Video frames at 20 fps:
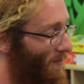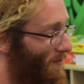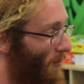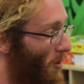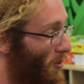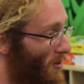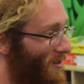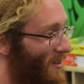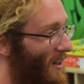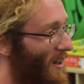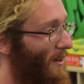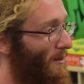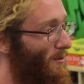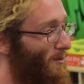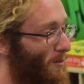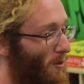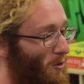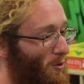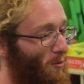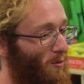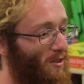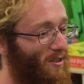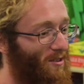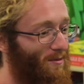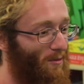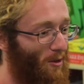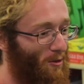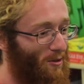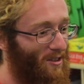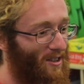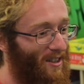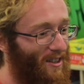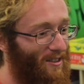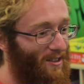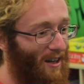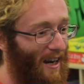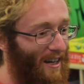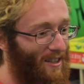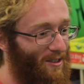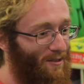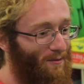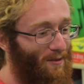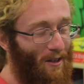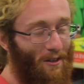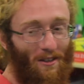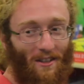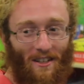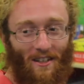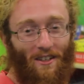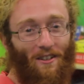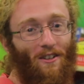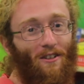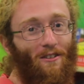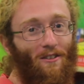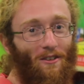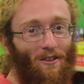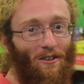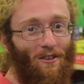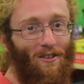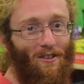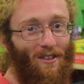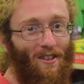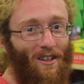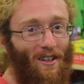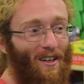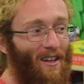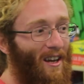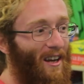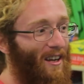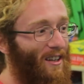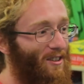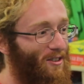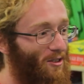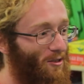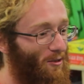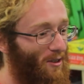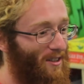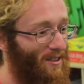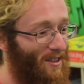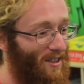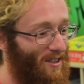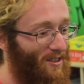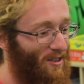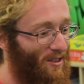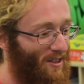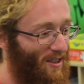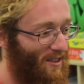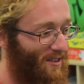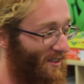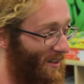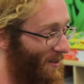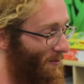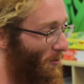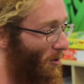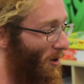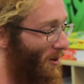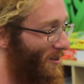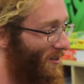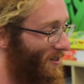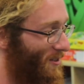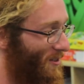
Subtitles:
Most times, most weeks, and most kids are actually very eager to learn. It's great teaching kids that want to